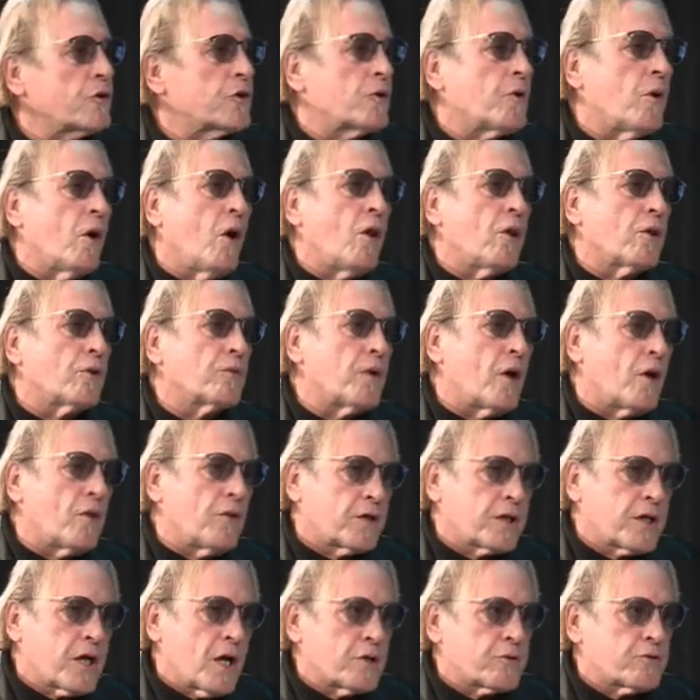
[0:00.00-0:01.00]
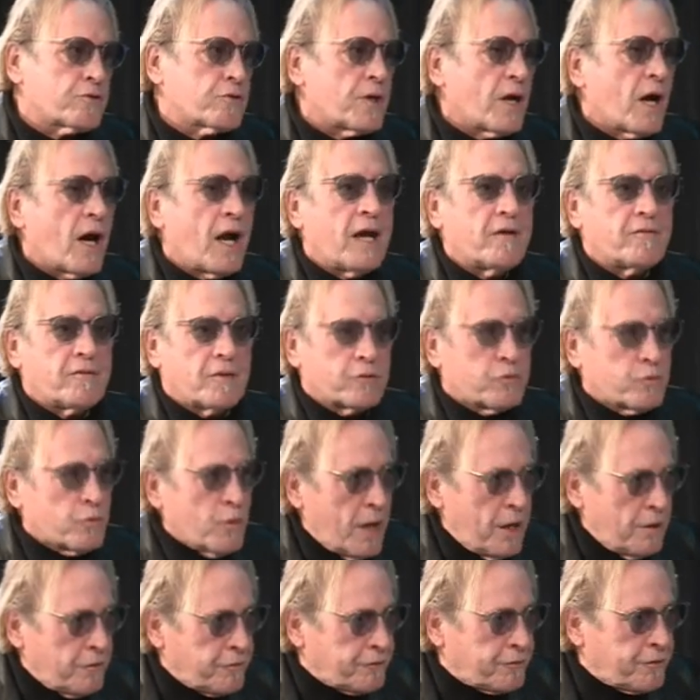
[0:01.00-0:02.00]
to go all around the country. I have a
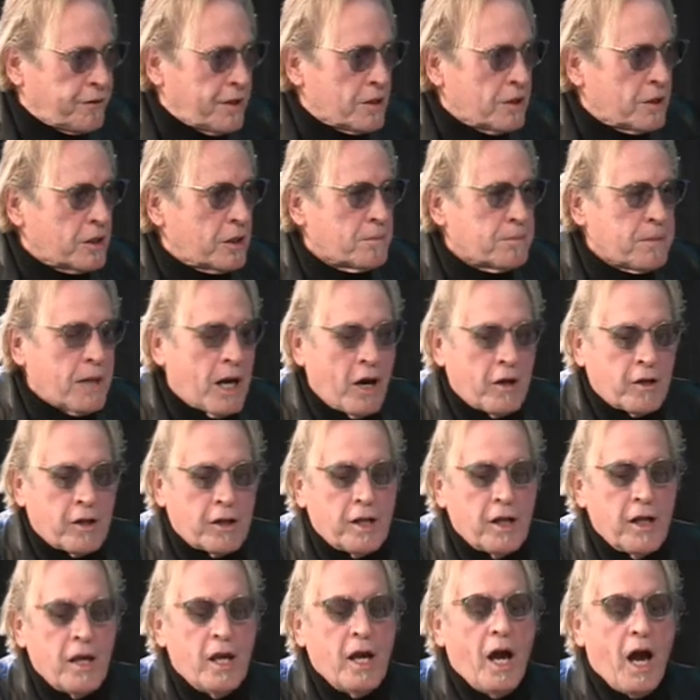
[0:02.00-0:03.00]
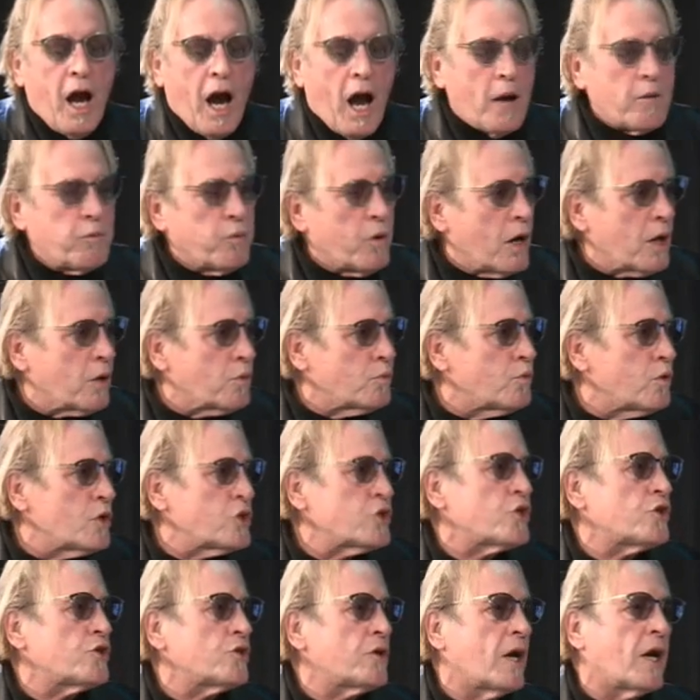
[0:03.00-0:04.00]
great feeling about it. I want to
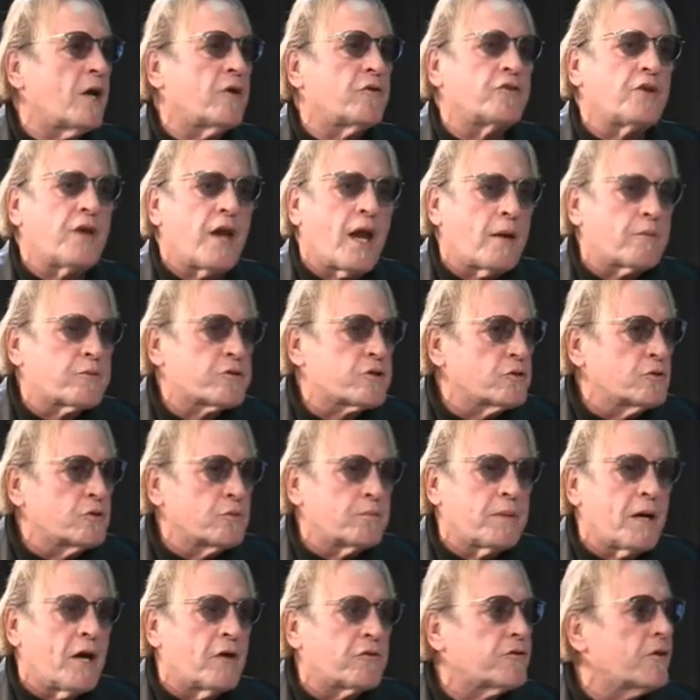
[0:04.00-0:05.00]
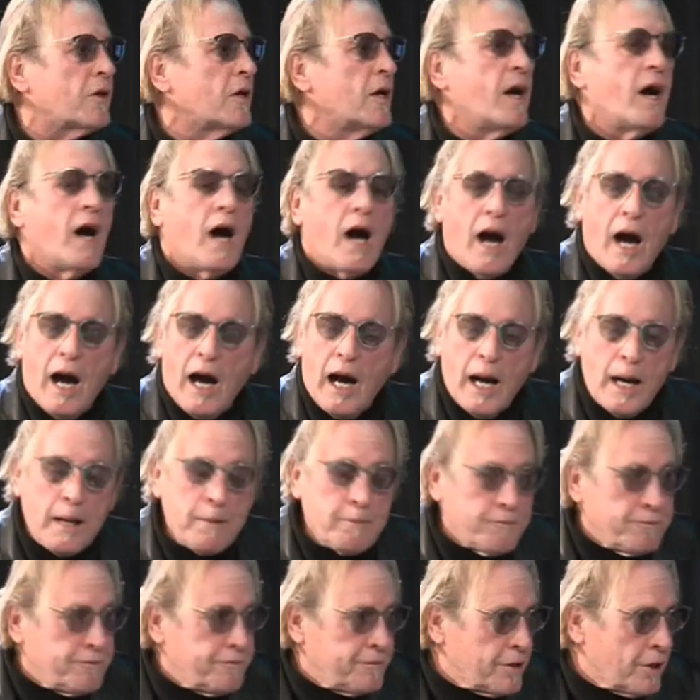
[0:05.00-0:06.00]
wish you guys the absolute best.
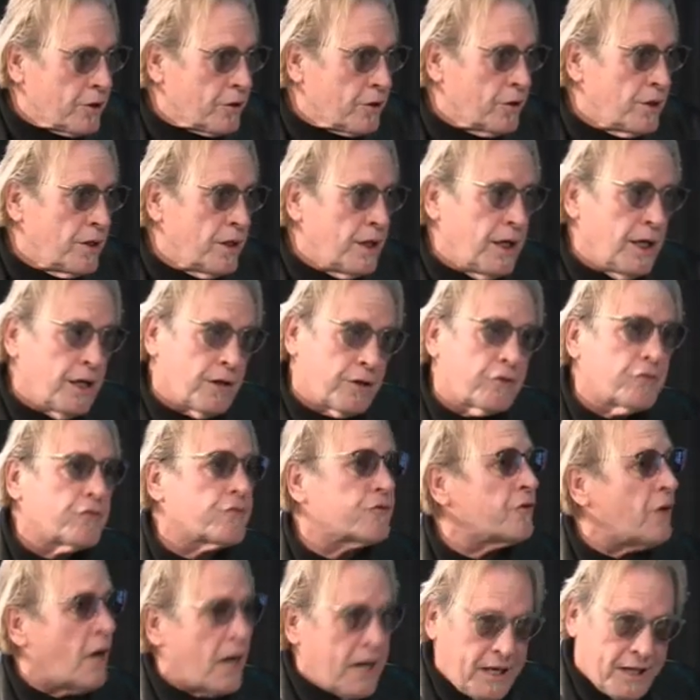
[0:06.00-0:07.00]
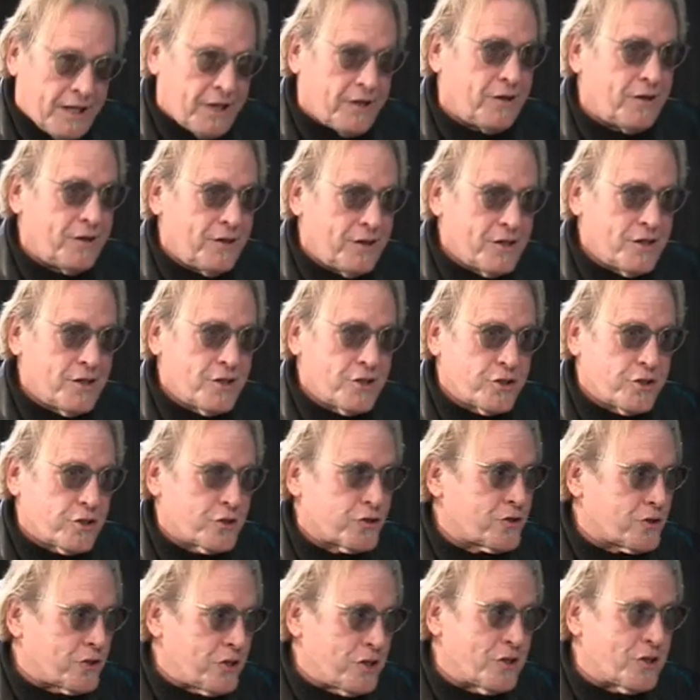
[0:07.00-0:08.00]
I'm very excited to
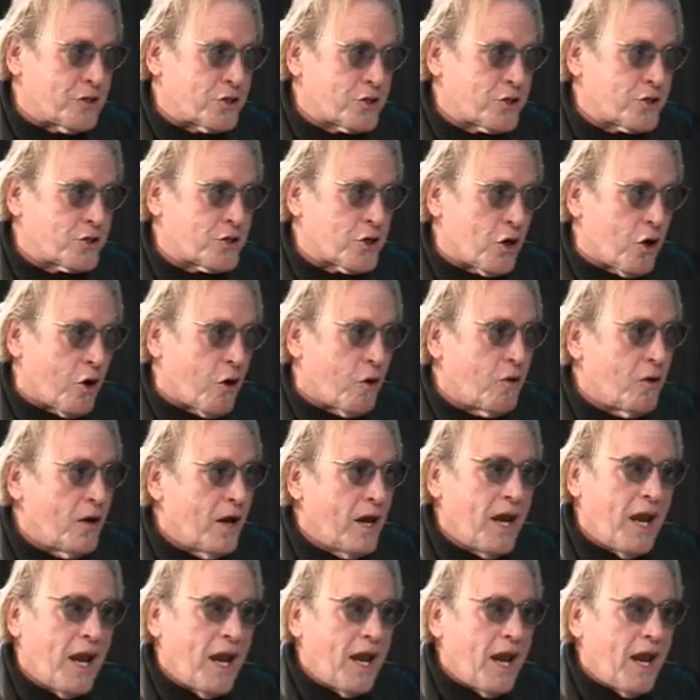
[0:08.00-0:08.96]
see this show. Oh,